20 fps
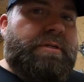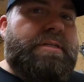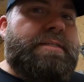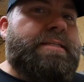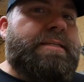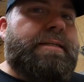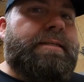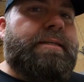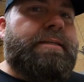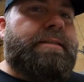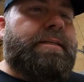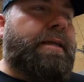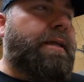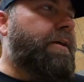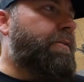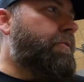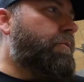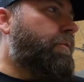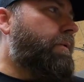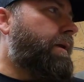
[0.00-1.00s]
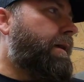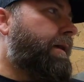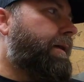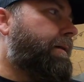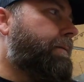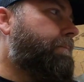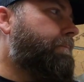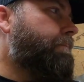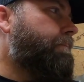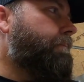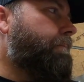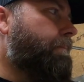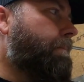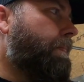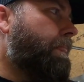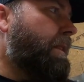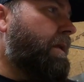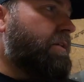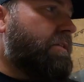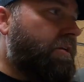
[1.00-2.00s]
gonna send it the other way.
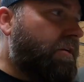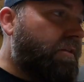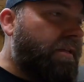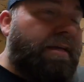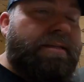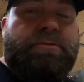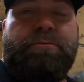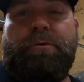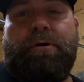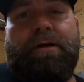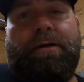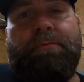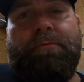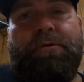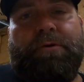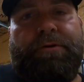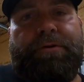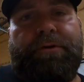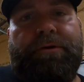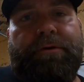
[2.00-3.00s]
So that's what I'm gonna